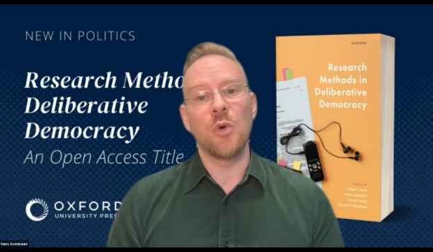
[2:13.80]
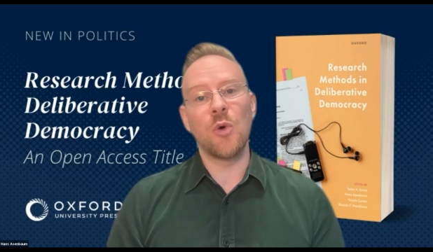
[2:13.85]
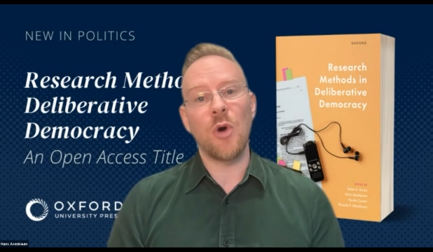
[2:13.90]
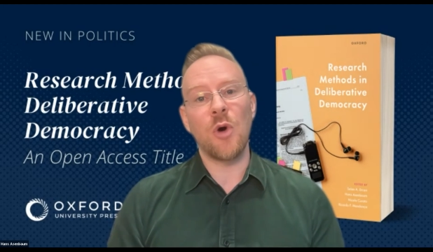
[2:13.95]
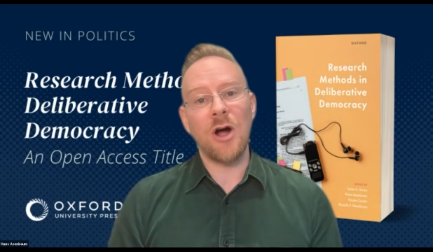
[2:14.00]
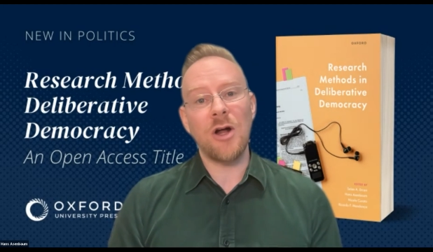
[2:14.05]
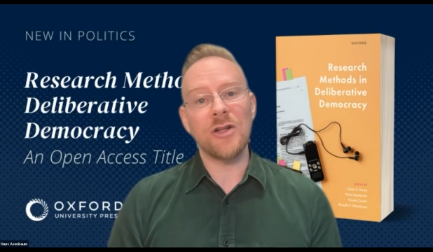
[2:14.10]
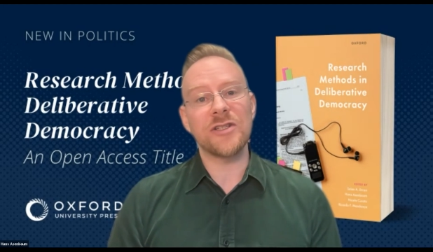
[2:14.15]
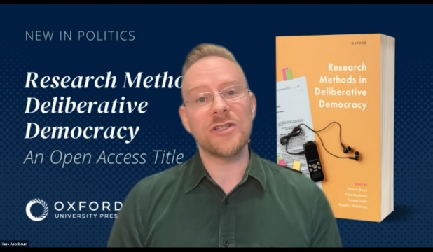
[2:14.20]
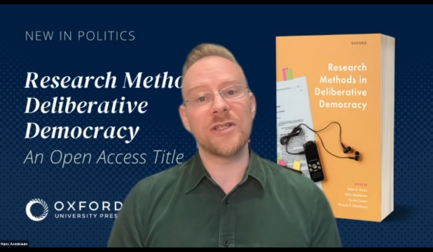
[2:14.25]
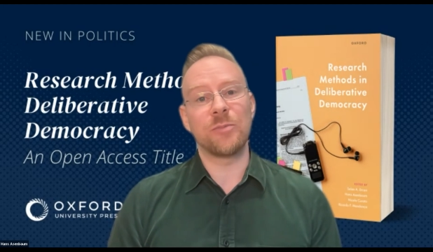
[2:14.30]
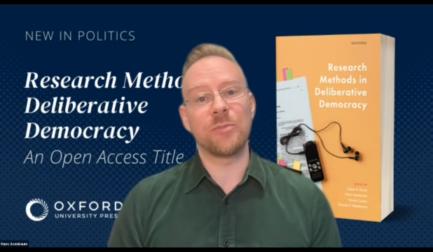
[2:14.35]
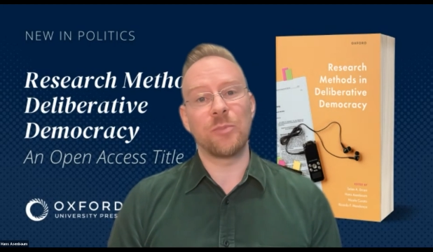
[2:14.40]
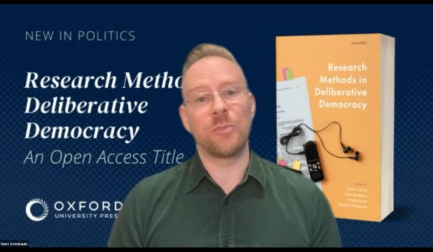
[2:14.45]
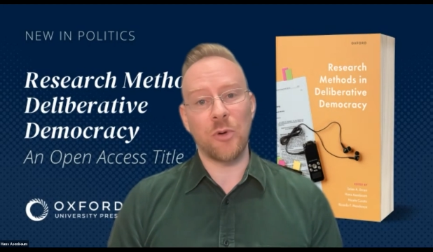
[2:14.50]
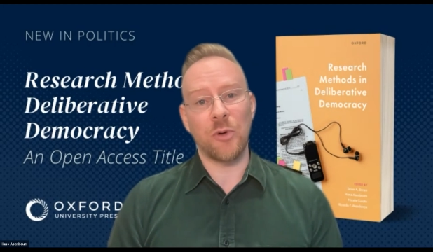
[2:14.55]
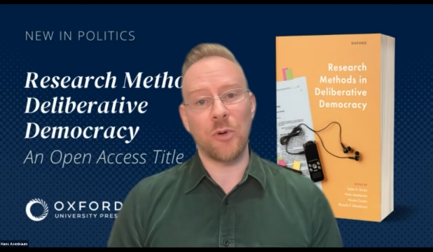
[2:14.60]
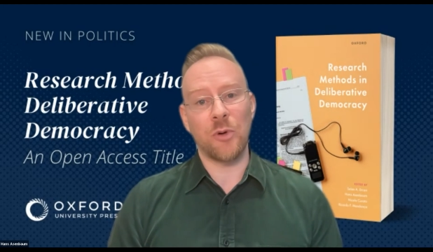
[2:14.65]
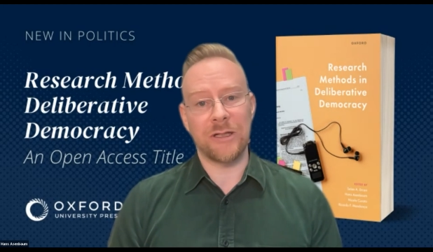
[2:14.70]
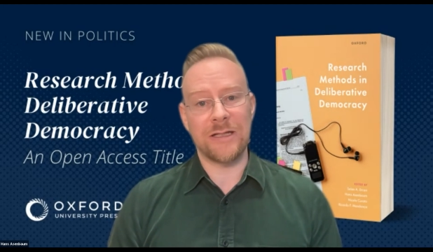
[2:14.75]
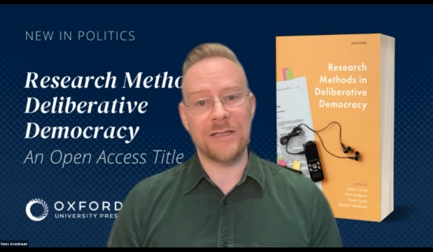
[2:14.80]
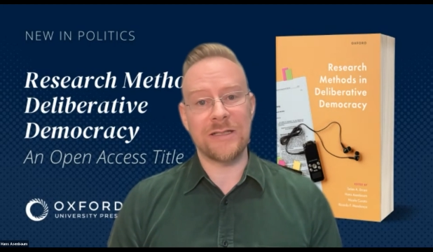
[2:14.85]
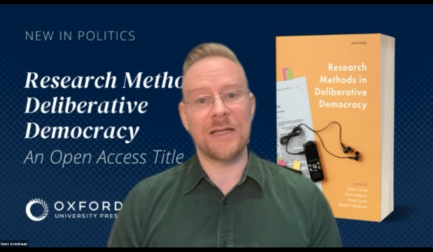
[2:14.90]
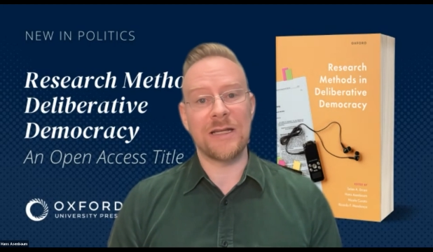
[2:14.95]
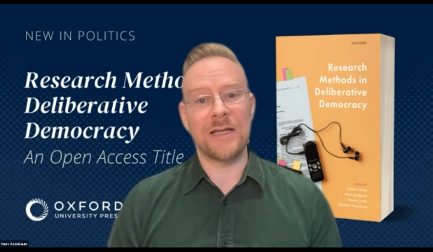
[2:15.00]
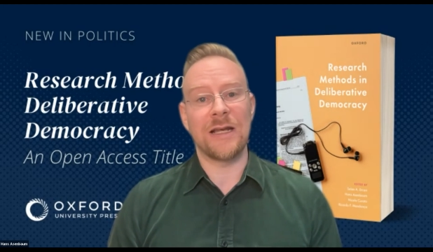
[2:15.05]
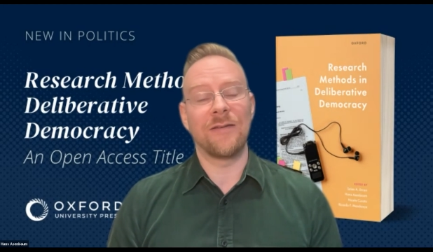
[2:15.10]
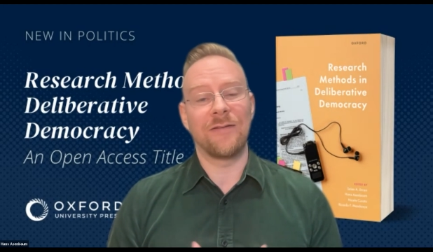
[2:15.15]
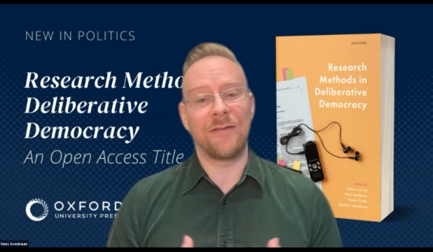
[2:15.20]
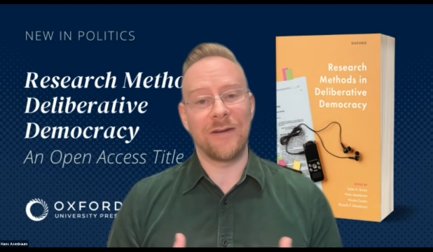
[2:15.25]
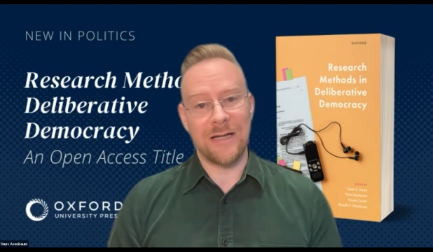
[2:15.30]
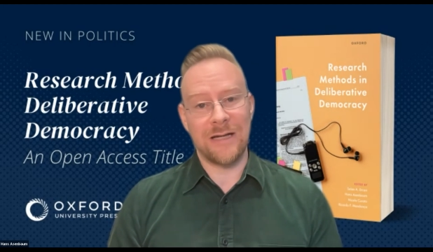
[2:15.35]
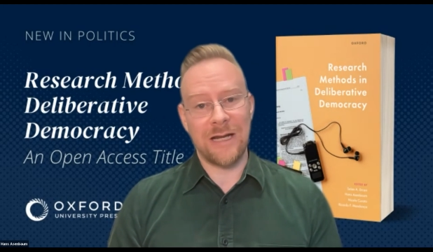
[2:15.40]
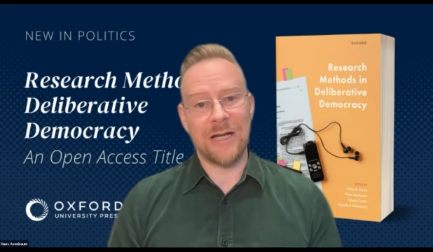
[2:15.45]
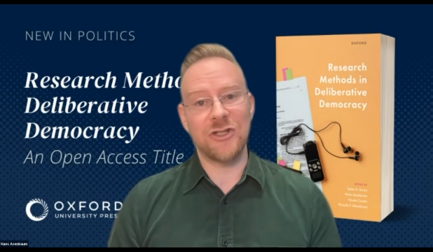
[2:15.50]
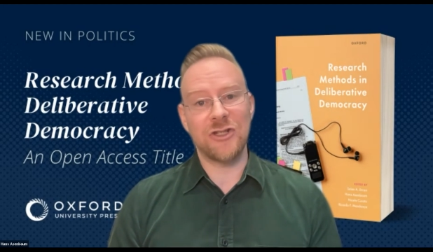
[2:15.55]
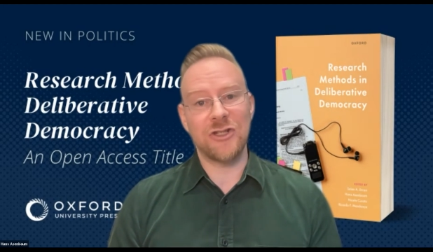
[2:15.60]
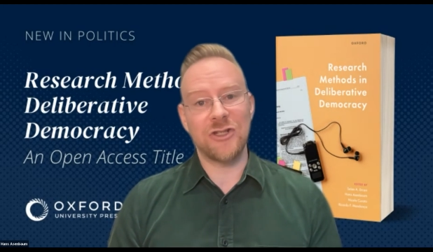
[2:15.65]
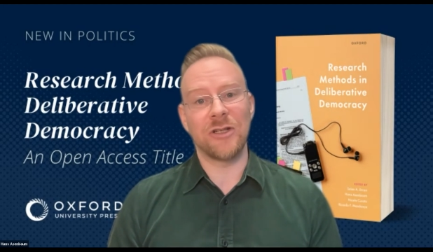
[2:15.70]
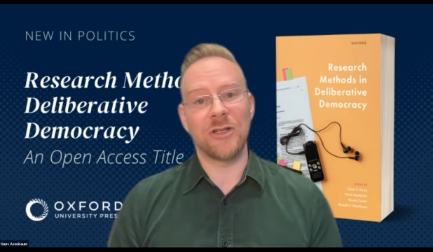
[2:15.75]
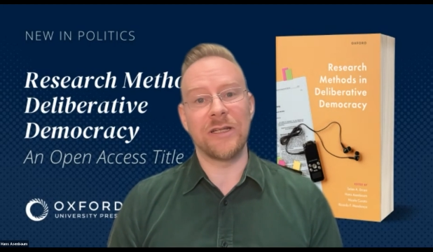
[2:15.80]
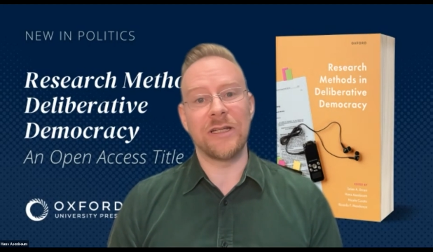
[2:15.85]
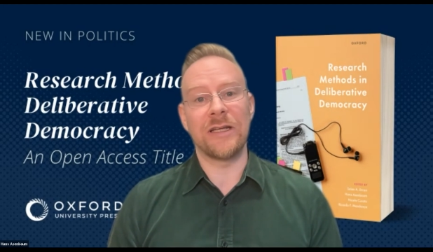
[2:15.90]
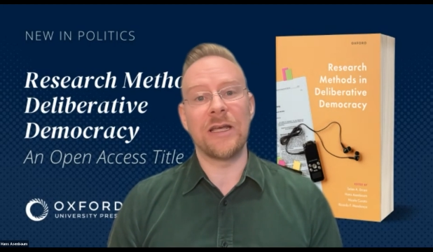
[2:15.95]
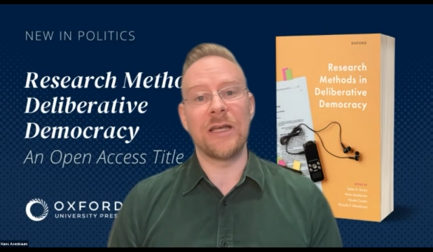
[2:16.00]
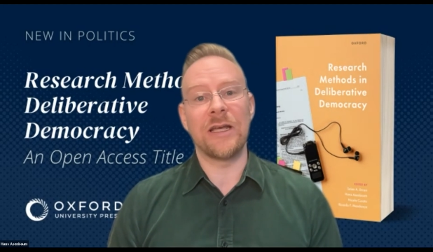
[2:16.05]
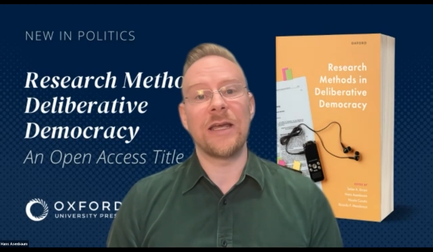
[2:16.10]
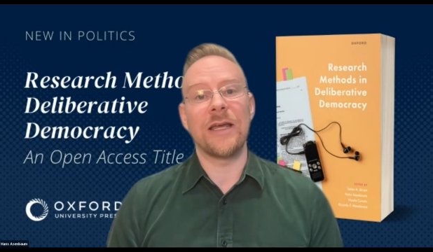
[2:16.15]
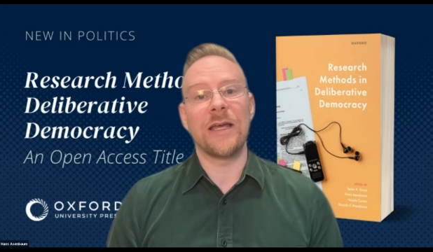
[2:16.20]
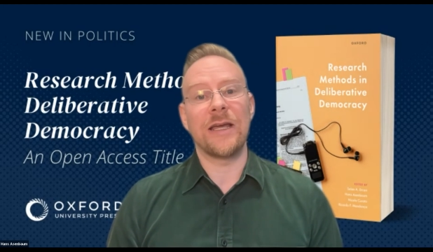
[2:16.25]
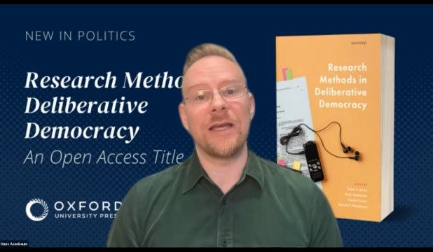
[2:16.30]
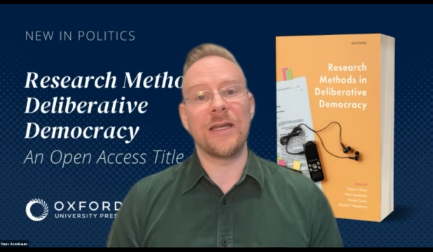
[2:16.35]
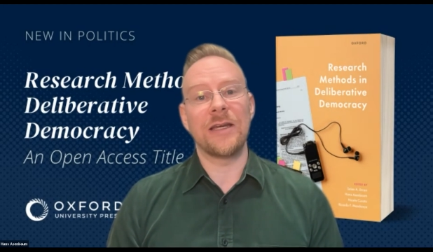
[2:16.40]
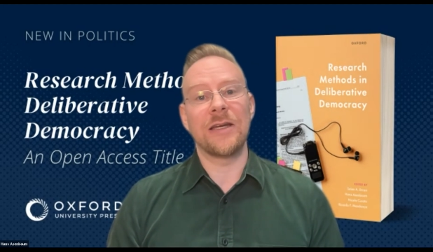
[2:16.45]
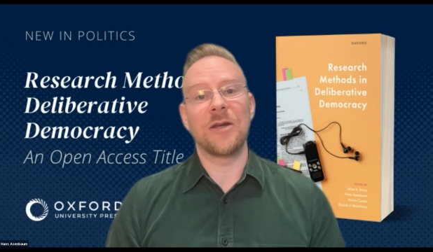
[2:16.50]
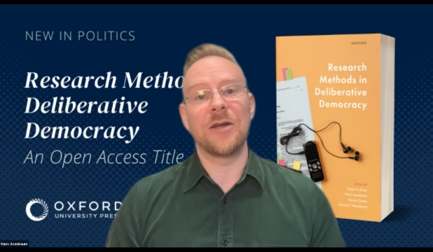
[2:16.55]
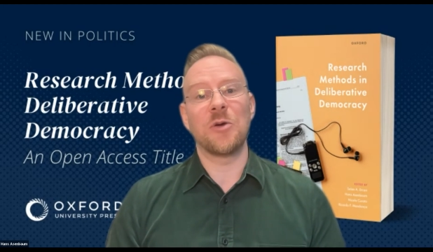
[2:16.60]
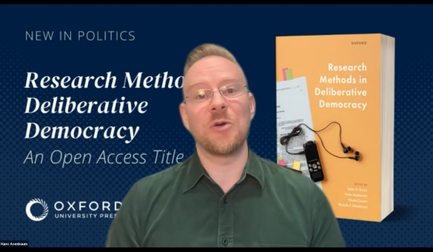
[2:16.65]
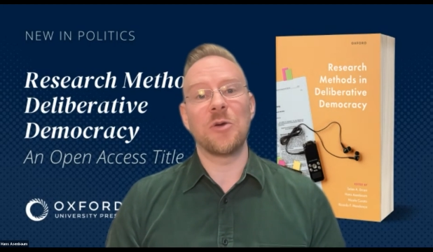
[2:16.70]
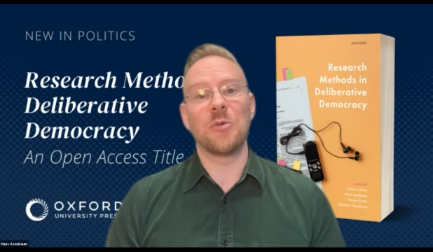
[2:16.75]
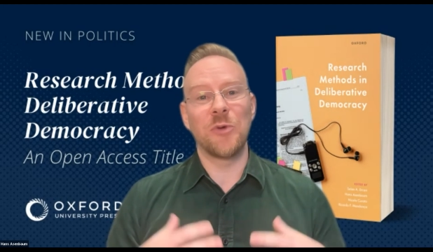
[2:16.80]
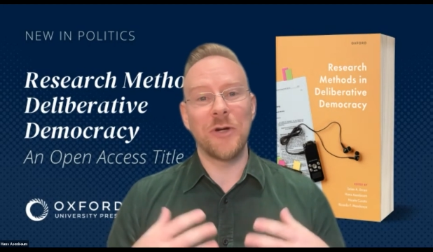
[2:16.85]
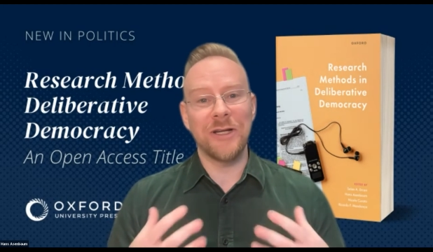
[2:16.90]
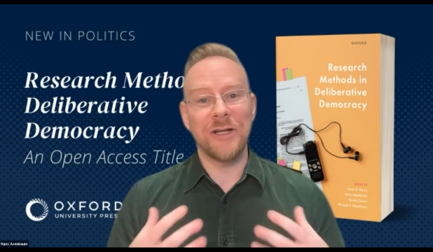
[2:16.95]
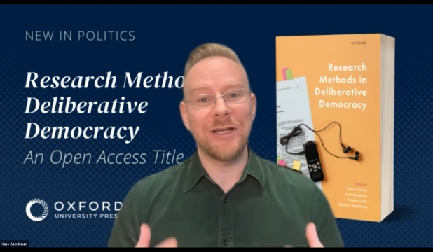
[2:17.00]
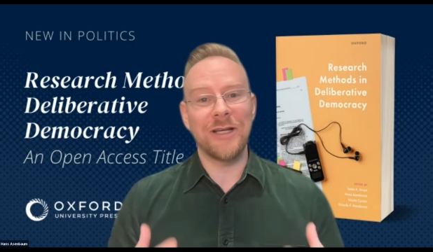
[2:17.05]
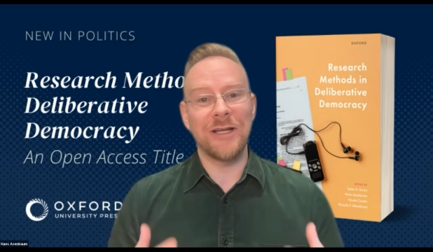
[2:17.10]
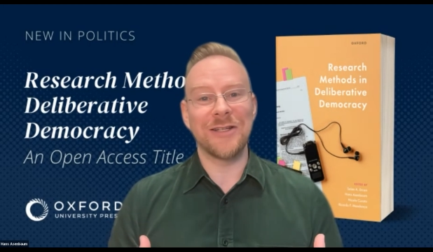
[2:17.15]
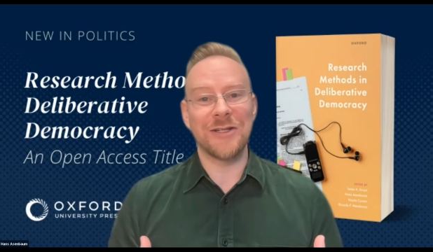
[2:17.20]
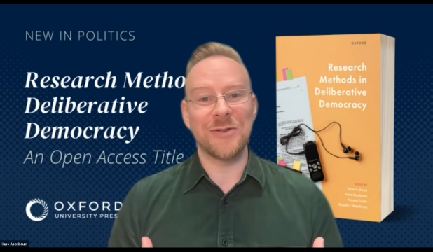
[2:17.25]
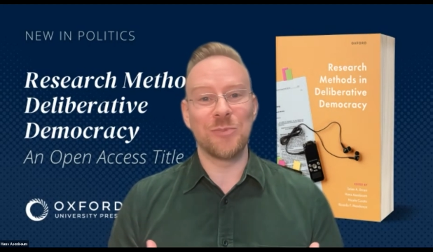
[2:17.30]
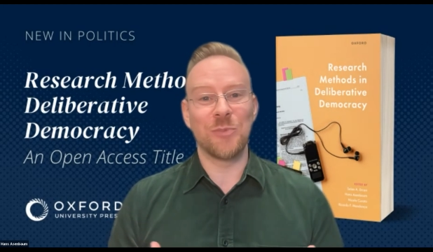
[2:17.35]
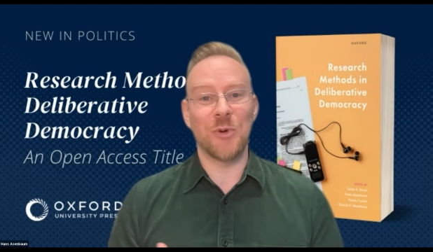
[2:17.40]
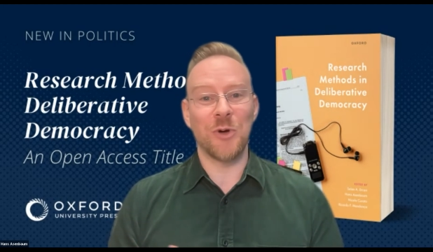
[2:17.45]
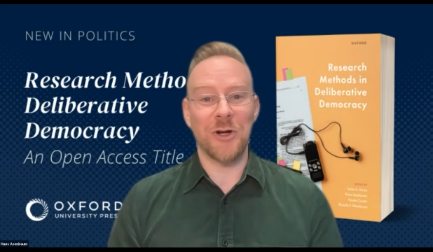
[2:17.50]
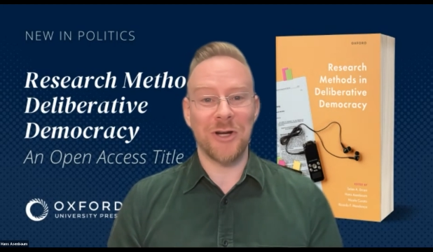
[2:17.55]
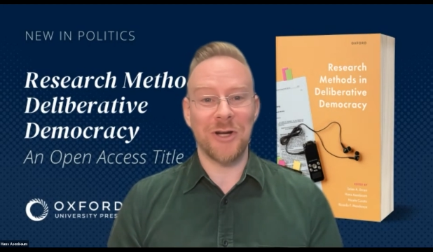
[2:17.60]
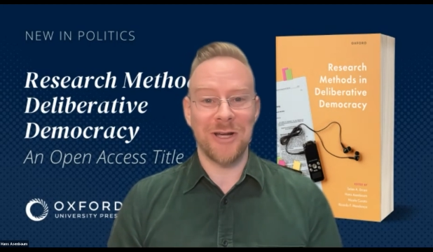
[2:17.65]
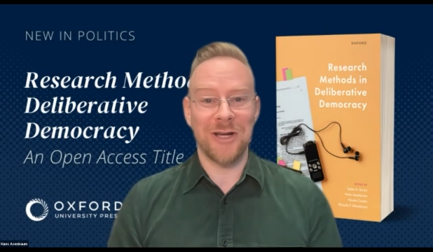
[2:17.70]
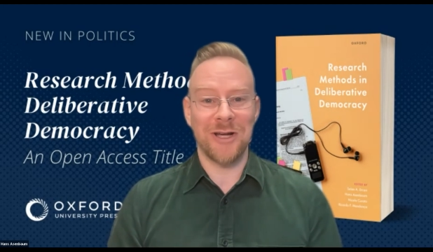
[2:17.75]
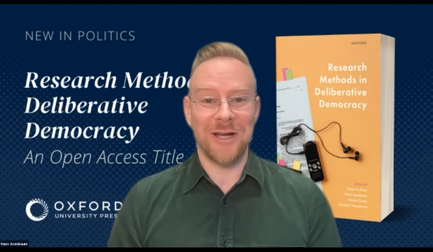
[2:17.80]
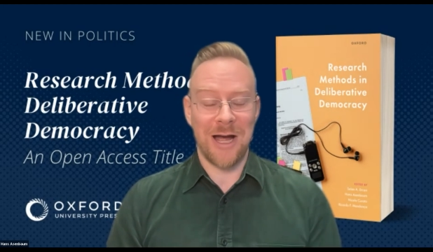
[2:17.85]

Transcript: who all supported us financially in bringing this book